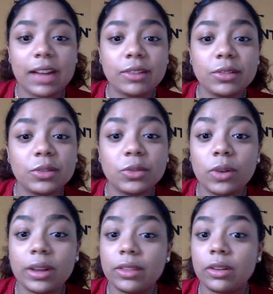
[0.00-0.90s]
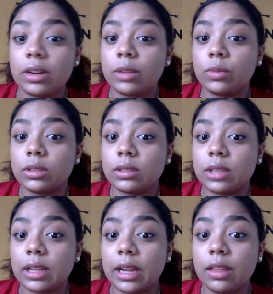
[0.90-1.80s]
I don't know who I thought I was,
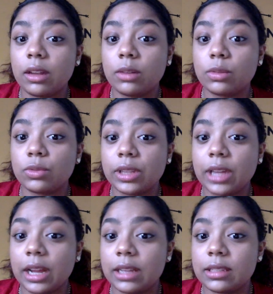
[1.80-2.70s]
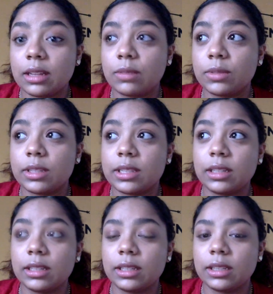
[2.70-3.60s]
like I thought I was really Einstein with this
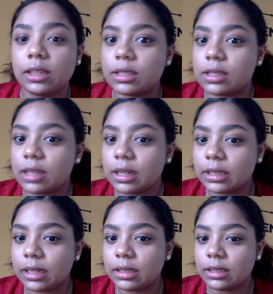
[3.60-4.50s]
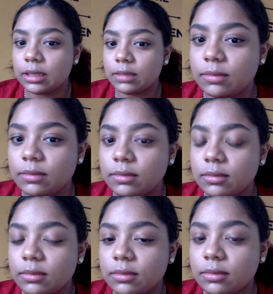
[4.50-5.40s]
idea, like it's not that deep.
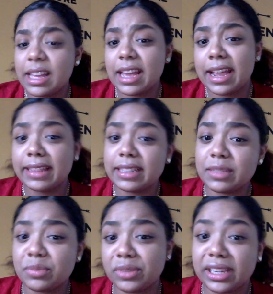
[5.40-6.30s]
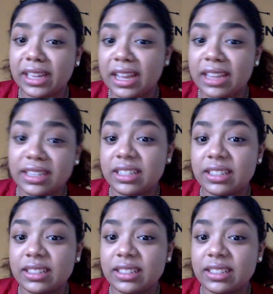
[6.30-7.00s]
I had this brilliant idea.